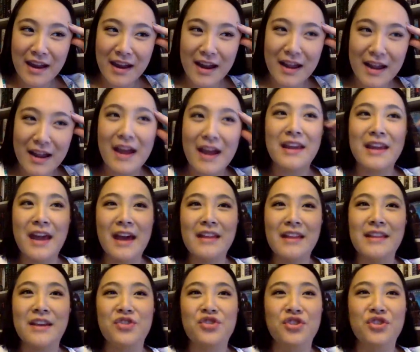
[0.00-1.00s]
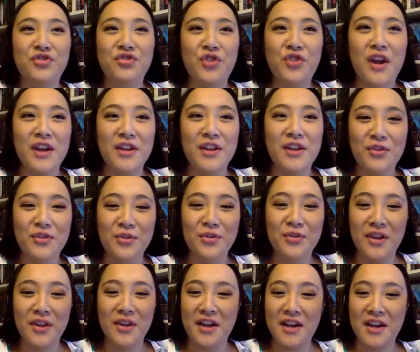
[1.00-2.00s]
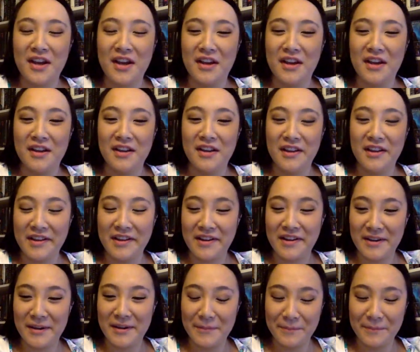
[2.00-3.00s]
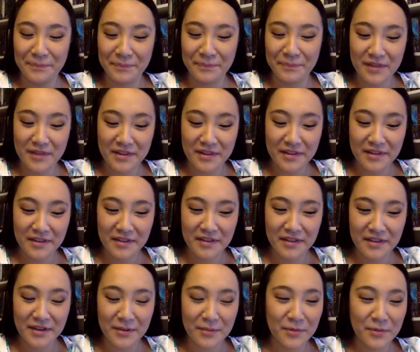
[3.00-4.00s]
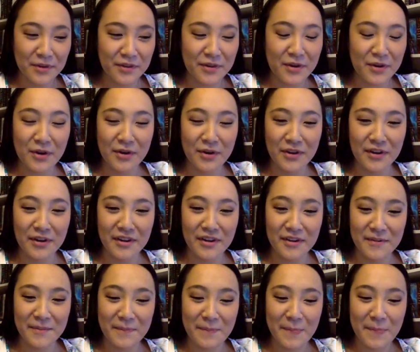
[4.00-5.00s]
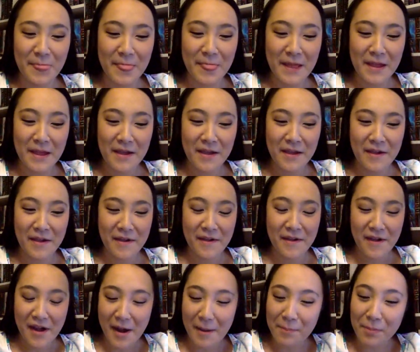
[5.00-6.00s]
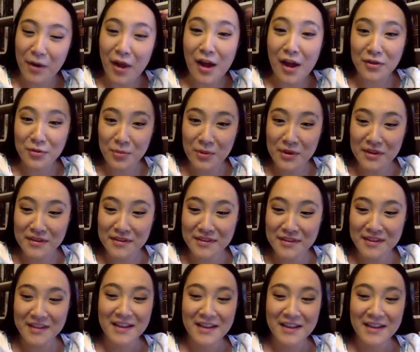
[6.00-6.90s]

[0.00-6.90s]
I, I get that she's trying to do like, a, like, um, like what's it called, um, a plot twist.